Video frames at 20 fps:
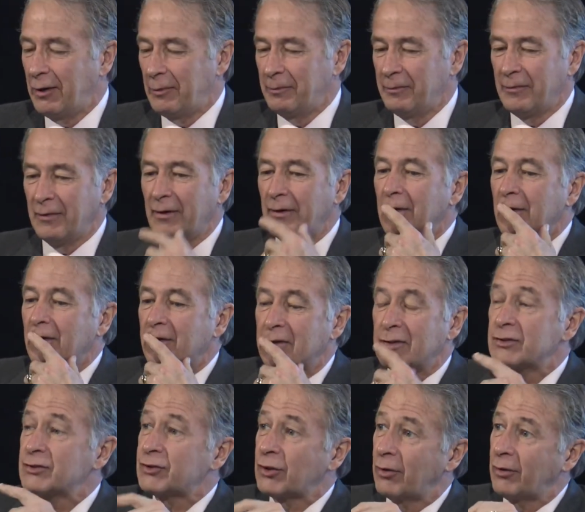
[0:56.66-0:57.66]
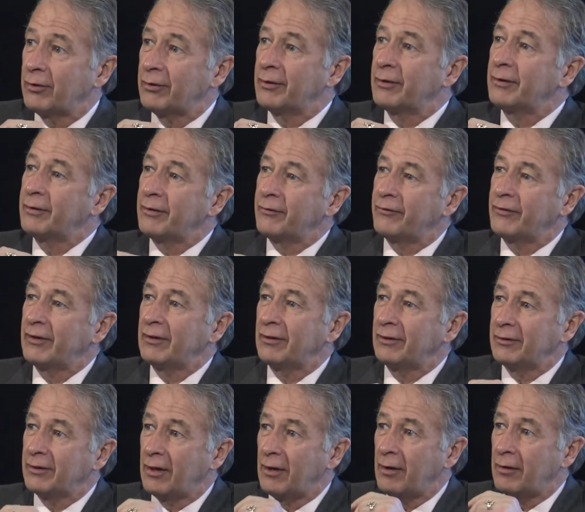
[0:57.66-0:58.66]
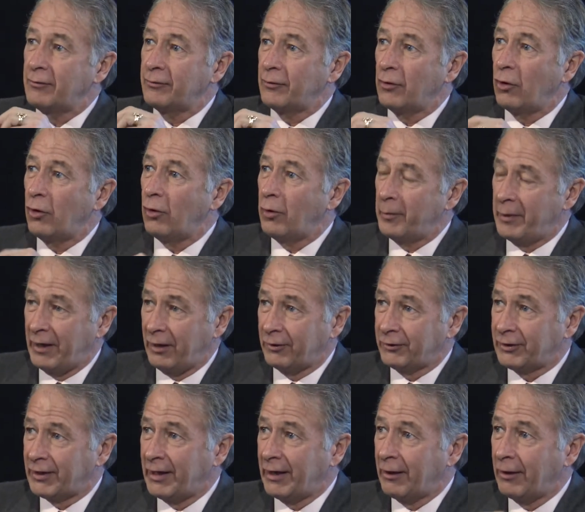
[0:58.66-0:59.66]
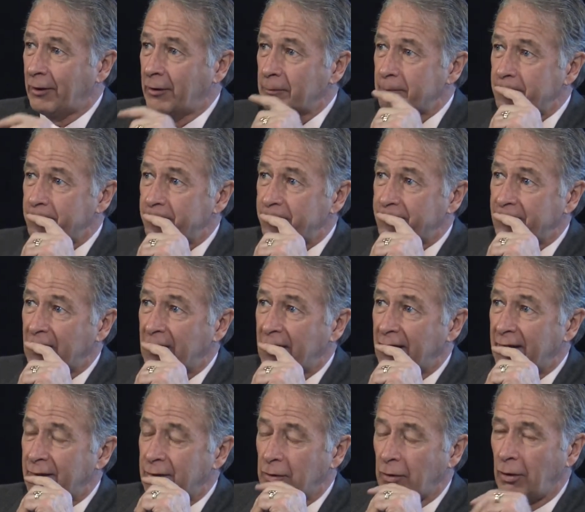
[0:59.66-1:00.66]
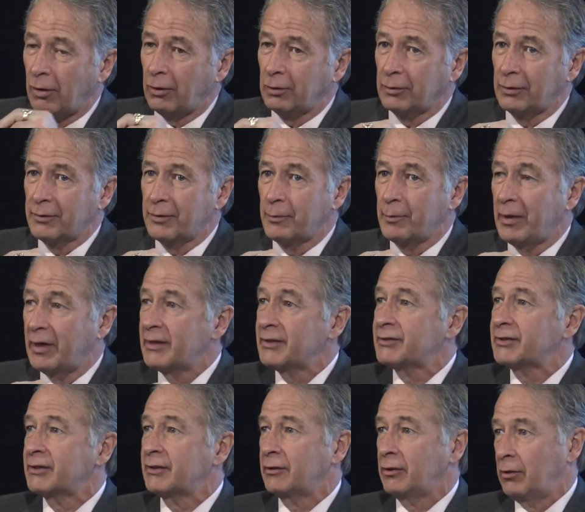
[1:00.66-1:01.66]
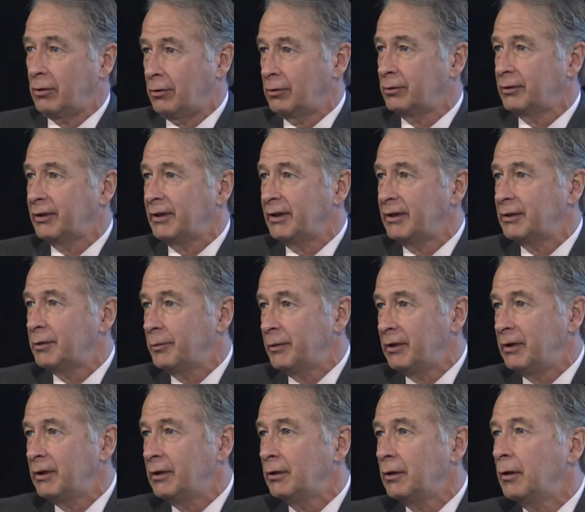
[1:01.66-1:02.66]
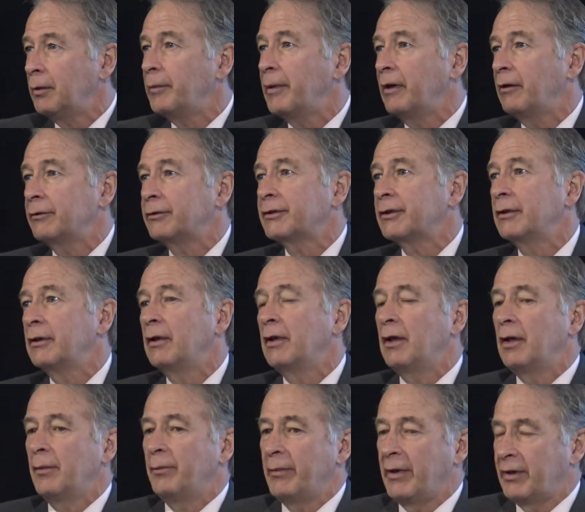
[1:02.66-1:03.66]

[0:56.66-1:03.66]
um, so, the field of home health care and all of the buzz currently in the media about mm.